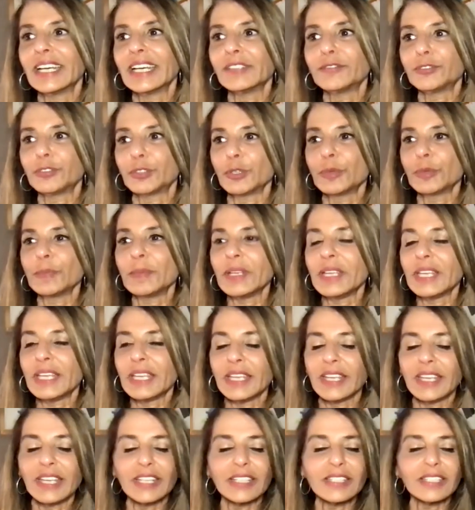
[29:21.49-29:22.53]
for
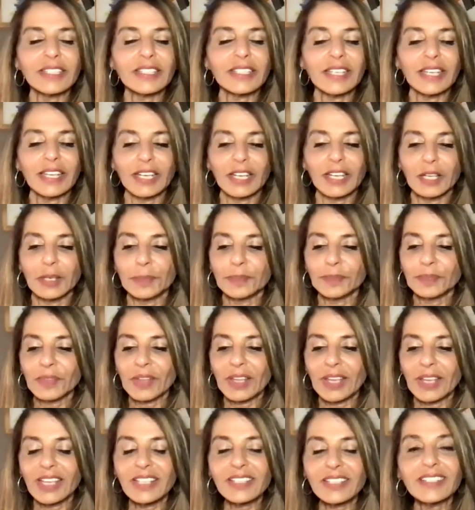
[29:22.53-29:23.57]
me
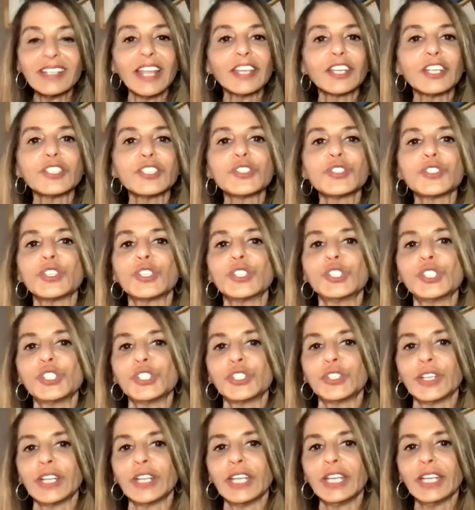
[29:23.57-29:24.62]
it's like a
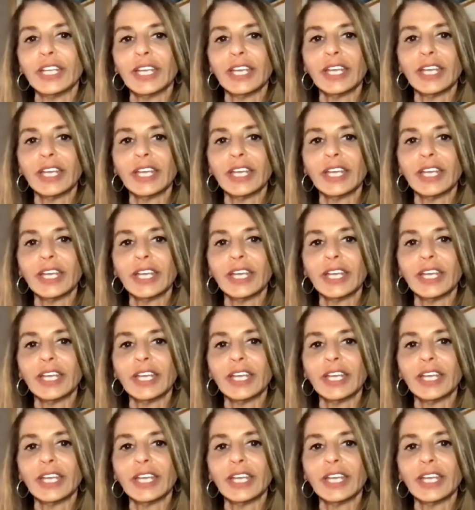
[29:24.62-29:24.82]
surgery.